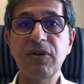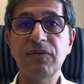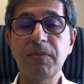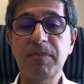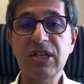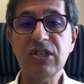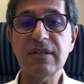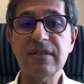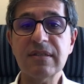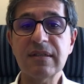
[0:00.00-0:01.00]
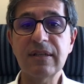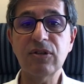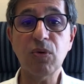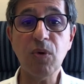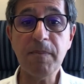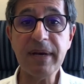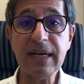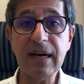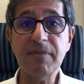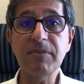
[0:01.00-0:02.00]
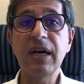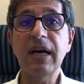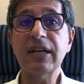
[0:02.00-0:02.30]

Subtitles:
of the patients in the ropeg arm